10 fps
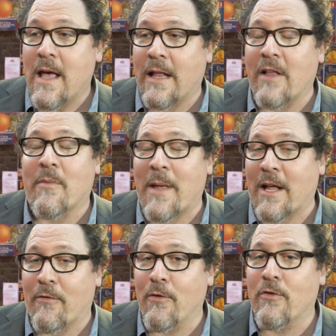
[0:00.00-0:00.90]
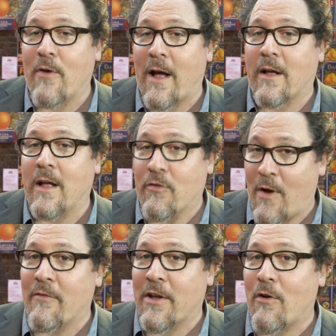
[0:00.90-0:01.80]
ends up getting a food truck and
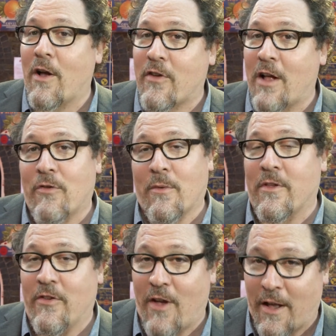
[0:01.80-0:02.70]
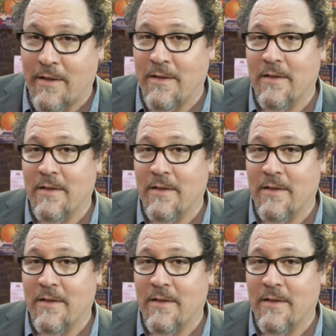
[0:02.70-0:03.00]
traveling cross country with his son.